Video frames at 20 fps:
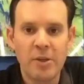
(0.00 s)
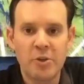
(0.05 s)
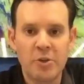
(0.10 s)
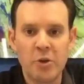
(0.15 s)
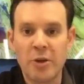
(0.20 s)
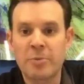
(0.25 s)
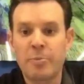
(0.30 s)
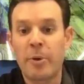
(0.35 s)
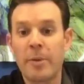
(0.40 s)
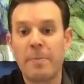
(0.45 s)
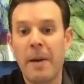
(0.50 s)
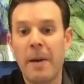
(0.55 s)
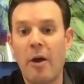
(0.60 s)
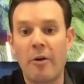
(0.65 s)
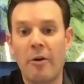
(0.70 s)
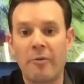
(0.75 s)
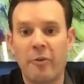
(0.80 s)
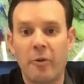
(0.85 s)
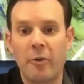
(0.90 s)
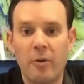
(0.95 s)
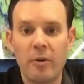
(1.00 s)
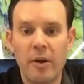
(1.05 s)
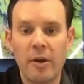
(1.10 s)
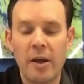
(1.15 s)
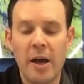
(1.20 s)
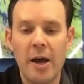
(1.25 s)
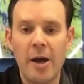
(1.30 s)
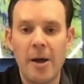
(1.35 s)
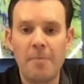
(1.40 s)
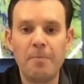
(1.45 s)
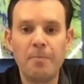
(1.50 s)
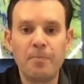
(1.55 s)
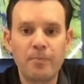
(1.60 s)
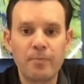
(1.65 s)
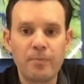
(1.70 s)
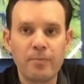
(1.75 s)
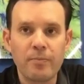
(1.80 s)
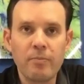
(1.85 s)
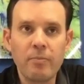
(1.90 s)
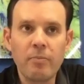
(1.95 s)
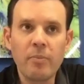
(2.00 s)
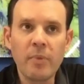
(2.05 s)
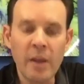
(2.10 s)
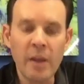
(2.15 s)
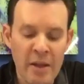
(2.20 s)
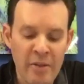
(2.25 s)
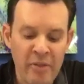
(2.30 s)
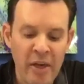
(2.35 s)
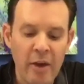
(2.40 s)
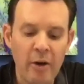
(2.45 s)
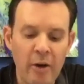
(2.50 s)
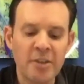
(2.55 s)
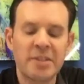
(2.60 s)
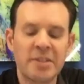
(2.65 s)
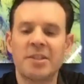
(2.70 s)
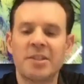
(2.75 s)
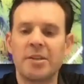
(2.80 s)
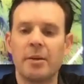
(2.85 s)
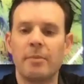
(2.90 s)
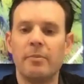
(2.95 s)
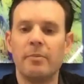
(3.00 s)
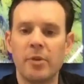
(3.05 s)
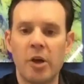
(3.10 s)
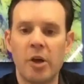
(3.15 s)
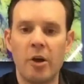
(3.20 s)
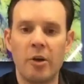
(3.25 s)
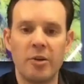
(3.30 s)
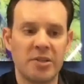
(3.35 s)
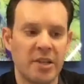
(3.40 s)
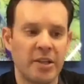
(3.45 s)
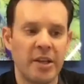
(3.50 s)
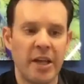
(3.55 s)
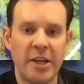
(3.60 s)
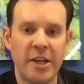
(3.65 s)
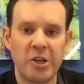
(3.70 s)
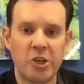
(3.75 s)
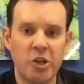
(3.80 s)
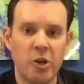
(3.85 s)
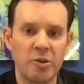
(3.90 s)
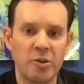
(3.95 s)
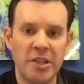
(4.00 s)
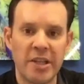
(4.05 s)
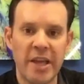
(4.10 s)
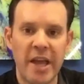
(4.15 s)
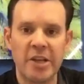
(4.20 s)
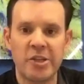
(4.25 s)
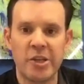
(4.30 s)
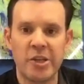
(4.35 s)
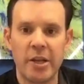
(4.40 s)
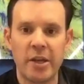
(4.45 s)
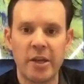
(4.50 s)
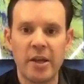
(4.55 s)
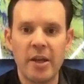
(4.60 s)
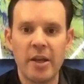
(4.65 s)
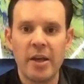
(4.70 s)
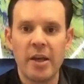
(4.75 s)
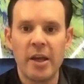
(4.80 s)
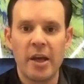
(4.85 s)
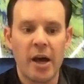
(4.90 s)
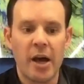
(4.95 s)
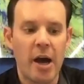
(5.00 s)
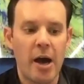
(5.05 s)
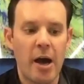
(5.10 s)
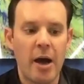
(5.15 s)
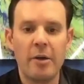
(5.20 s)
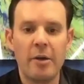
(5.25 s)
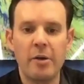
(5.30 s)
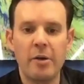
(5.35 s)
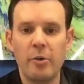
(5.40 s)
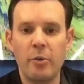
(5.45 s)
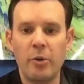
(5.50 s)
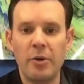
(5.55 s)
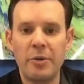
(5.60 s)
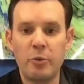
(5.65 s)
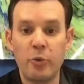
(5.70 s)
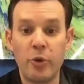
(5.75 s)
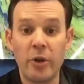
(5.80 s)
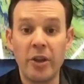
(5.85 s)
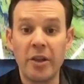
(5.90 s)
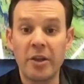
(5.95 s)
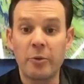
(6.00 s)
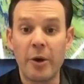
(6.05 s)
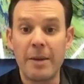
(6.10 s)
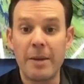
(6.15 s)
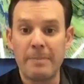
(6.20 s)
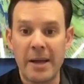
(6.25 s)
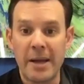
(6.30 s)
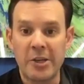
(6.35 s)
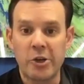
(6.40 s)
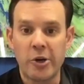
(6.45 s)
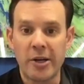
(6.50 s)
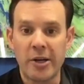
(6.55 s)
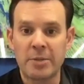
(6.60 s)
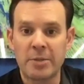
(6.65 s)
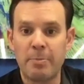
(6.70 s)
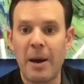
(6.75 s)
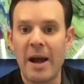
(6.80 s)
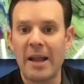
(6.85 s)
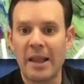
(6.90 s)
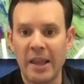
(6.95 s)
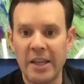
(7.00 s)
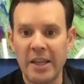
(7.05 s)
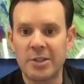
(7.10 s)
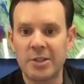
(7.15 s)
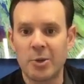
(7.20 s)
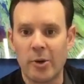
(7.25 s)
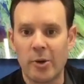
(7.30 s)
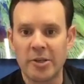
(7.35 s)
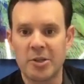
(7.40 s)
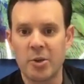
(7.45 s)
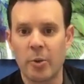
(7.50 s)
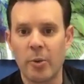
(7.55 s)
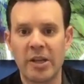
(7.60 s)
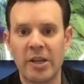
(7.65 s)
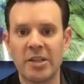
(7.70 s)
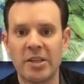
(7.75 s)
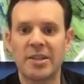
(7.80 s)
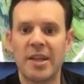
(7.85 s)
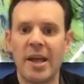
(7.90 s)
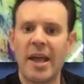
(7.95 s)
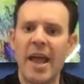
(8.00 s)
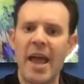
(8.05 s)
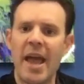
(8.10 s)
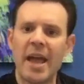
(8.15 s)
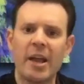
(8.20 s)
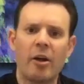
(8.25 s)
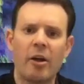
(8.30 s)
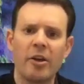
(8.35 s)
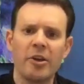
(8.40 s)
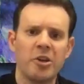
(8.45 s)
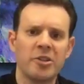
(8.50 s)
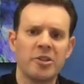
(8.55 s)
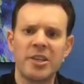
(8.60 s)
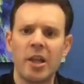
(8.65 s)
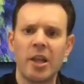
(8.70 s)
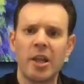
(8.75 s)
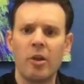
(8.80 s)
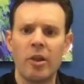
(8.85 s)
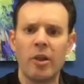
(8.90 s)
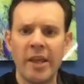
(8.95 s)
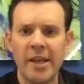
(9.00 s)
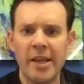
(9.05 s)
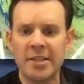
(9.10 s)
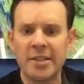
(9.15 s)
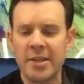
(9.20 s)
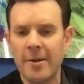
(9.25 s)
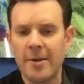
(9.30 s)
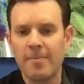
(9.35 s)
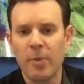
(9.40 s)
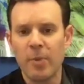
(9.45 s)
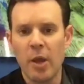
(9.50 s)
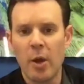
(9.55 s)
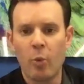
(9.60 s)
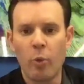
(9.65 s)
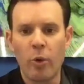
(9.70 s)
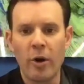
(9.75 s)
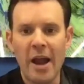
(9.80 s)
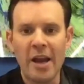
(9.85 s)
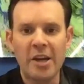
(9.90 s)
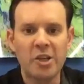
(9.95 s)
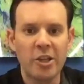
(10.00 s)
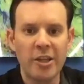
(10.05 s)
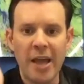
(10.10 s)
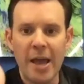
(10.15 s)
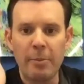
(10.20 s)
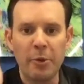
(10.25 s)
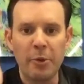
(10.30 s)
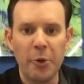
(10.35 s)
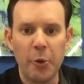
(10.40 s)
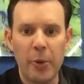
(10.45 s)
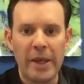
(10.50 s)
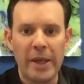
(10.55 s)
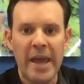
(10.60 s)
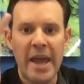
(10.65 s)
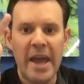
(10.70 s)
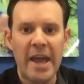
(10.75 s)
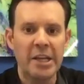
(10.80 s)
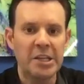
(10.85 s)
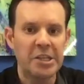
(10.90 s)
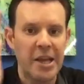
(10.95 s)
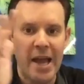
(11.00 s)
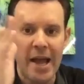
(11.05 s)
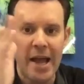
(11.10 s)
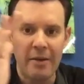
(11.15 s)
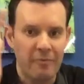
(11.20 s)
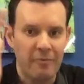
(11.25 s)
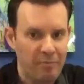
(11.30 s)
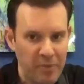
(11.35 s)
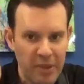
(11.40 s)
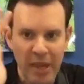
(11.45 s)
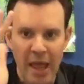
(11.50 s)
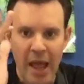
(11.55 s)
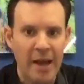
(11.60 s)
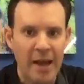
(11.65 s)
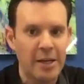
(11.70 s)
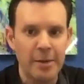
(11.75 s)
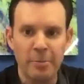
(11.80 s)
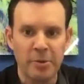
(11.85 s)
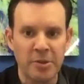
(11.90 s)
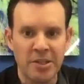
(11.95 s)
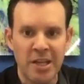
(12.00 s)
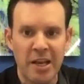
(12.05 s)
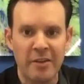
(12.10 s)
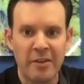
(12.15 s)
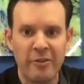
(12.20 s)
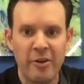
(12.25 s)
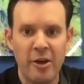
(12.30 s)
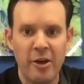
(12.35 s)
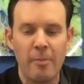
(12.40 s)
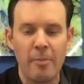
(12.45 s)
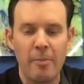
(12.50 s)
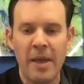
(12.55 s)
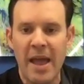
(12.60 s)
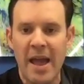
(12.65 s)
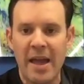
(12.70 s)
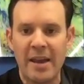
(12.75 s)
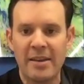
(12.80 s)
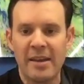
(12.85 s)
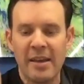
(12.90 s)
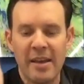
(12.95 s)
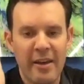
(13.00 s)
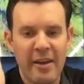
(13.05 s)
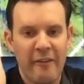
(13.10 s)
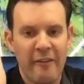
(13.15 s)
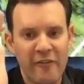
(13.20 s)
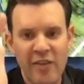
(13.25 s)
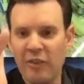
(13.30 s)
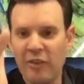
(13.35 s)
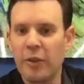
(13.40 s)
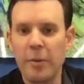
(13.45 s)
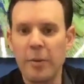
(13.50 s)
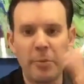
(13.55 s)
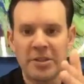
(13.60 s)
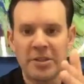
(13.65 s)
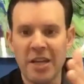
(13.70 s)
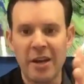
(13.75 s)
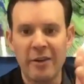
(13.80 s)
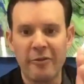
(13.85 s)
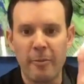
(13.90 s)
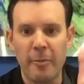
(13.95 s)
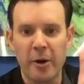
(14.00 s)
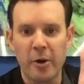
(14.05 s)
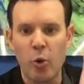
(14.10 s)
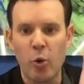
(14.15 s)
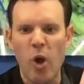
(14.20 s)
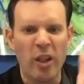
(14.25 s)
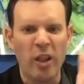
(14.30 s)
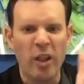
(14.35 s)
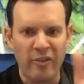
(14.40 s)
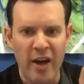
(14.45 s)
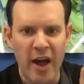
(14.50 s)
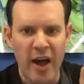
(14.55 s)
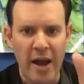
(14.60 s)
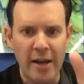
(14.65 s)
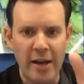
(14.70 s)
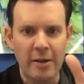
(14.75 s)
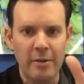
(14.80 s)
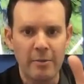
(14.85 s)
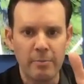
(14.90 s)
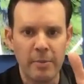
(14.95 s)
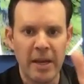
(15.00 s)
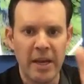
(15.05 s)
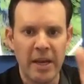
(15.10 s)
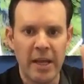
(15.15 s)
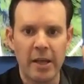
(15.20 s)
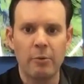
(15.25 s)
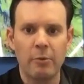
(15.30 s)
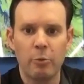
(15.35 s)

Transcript: that's pretty powerful. Then our system goes and shows the agent really great metrics by lead source. So we can say, hey, your Zillow leads, we're actually able to engage 90% of them, and 50% of them are qualified, meaning